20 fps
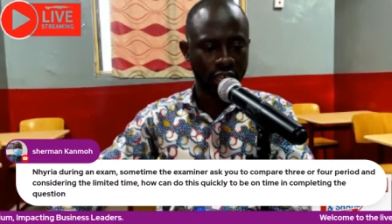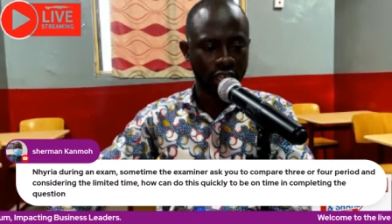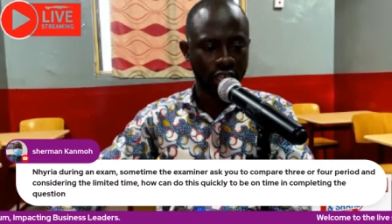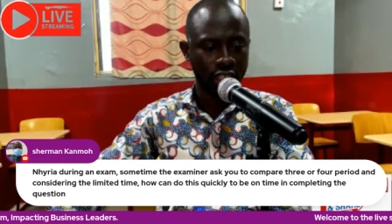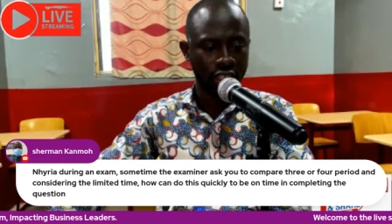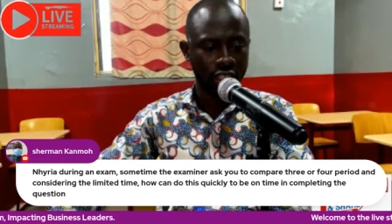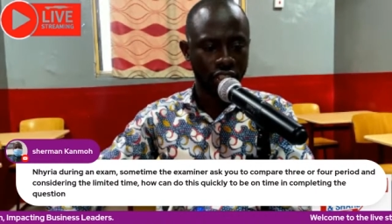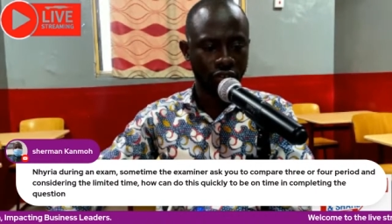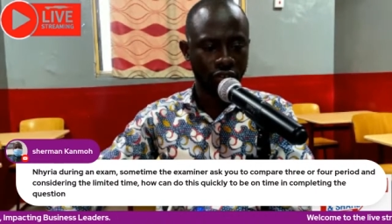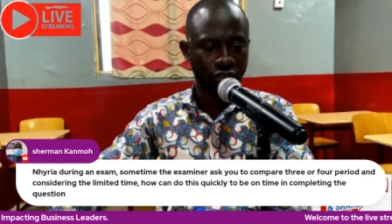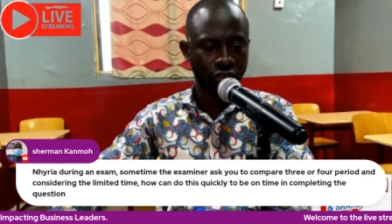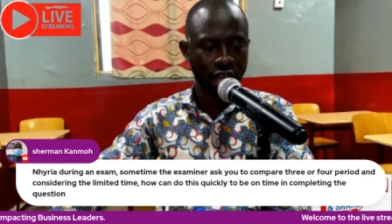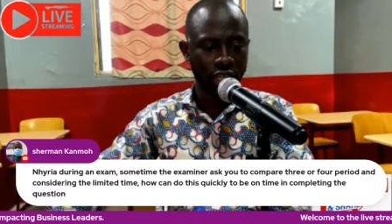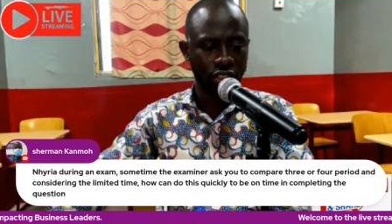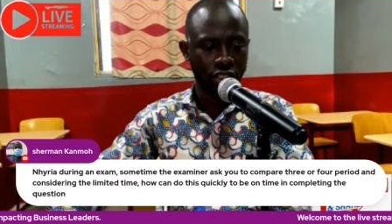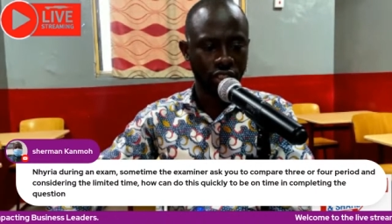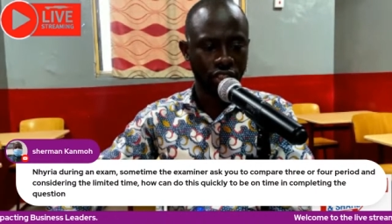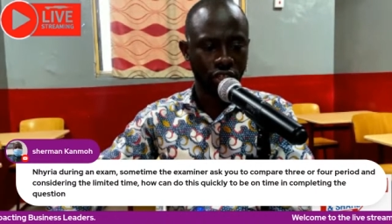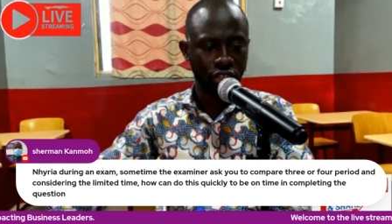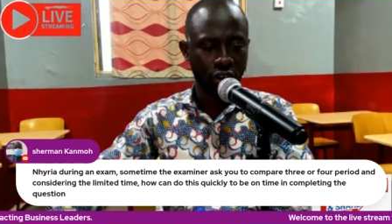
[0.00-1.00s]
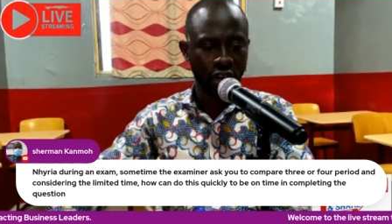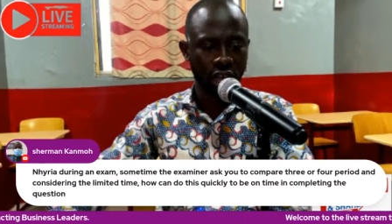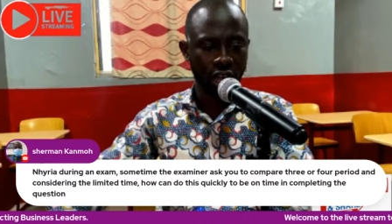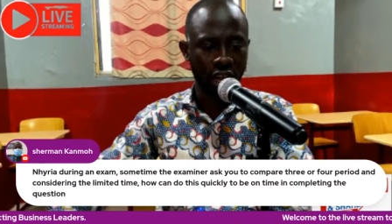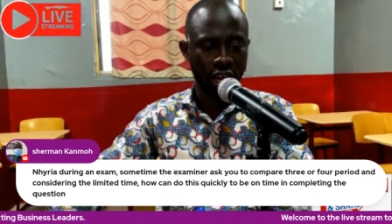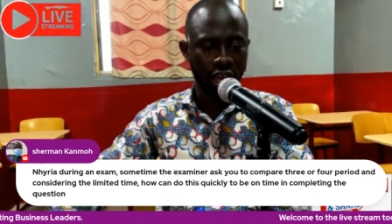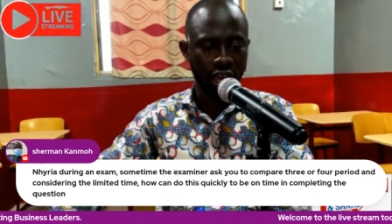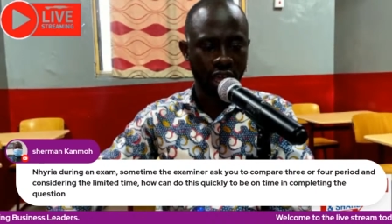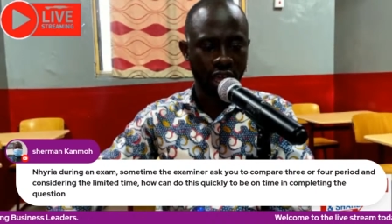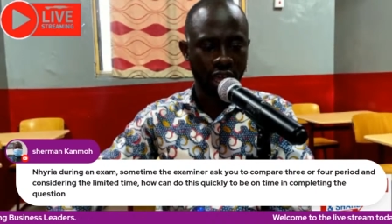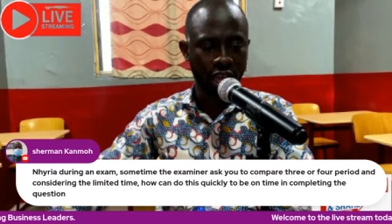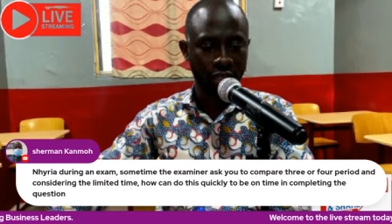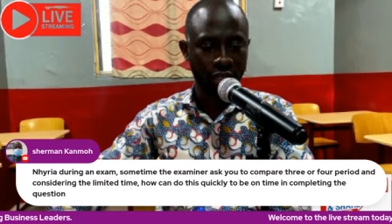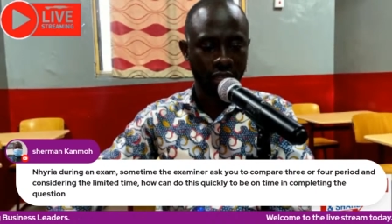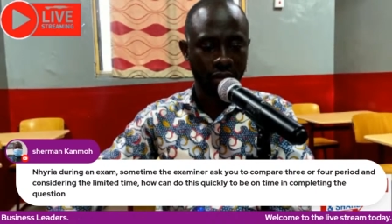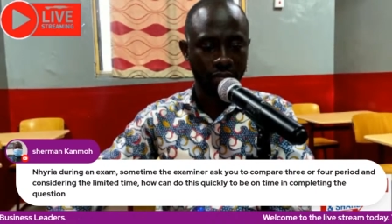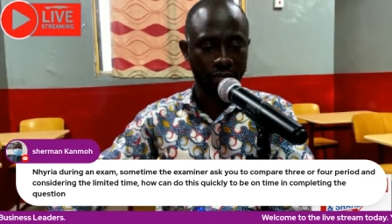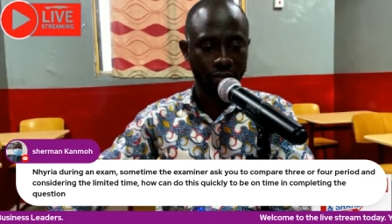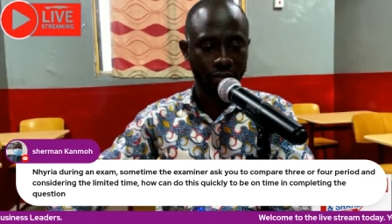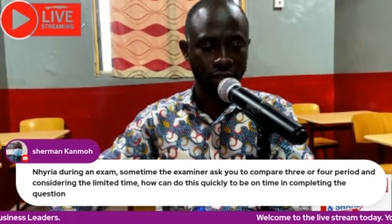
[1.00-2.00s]
Nhyira, during an
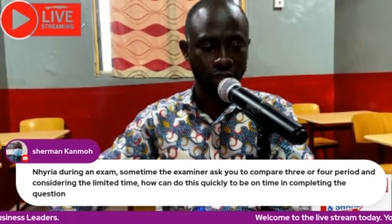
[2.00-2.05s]
exam,